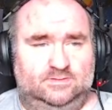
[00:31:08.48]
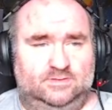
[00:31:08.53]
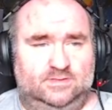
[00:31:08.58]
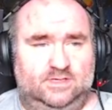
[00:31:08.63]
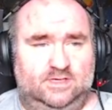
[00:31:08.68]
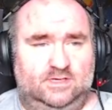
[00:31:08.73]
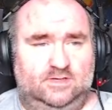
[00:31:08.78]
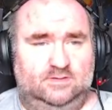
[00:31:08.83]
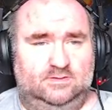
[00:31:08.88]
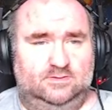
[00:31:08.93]

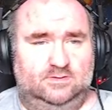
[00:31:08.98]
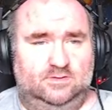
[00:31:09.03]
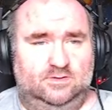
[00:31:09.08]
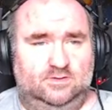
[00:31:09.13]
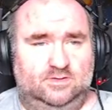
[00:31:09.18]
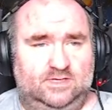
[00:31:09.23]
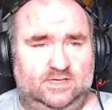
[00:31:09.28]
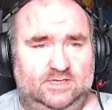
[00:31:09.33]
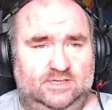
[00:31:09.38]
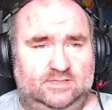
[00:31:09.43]
Yeah.
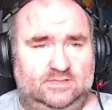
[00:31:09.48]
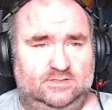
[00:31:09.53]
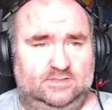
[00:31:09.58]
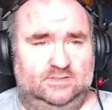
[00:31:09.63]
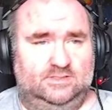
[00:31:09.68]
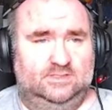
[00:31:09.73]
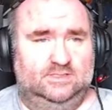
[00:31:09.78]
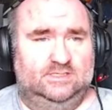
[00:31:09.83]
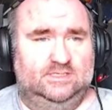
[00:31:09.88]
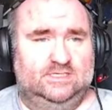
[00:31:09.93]
Okay.
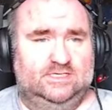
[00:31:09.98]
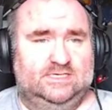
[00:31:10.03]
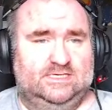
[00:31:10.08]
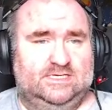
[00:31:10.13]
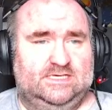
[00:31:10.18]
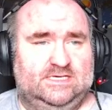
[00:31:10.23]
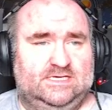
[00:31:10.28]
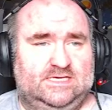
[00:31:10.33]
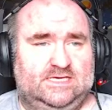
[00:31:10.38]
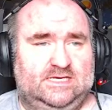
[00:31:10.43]

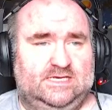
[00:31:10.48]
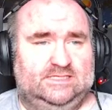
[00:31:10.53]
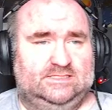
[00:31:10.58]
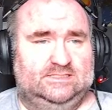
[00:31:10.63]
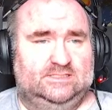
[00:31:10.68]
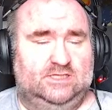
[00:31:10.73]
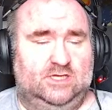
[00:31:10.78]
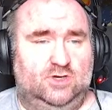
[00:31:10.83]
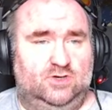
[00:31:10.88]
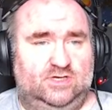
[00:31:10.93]

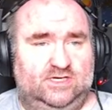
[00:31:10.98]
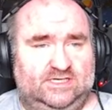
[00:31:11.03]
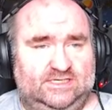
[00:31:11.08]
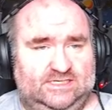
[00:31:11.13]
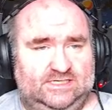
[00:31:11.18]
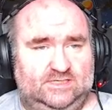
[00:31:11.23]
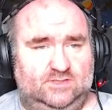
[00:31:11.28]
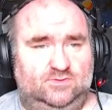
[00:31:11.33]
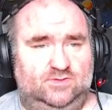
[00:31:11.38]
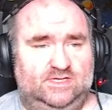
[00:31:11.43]
It's loaded,
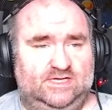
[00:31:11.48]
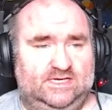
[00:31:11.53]
Dealweed.